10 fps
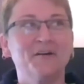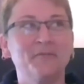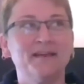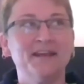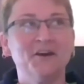
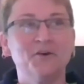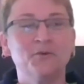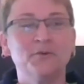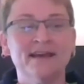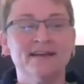
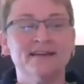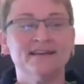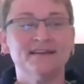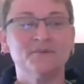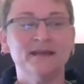We had
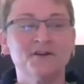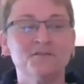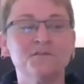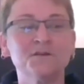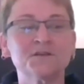
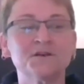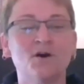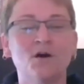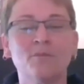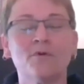our first
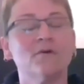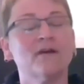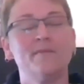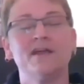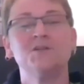all
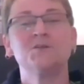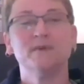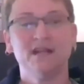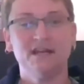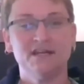program manager
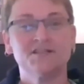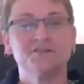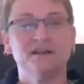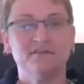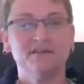meeting
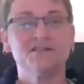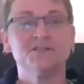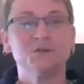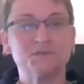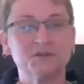yesterday via
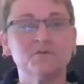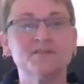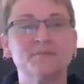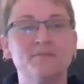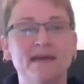Zoom. So it was
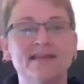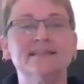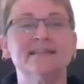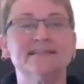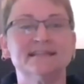
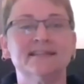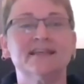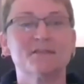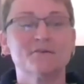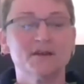amazing to see
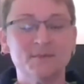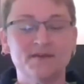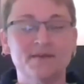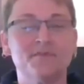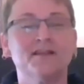like 30
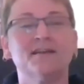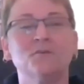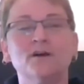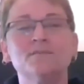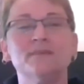people on
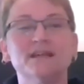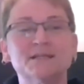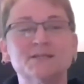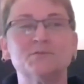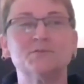one big
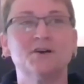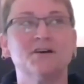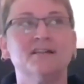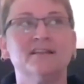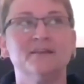Zoom
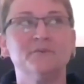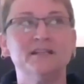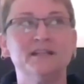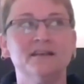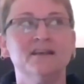call. And
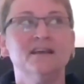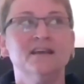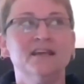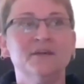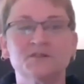it
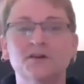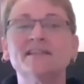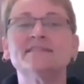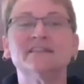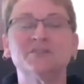was great
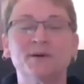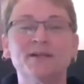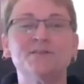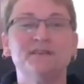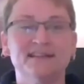to see
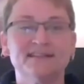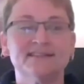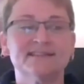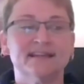everybody's faces.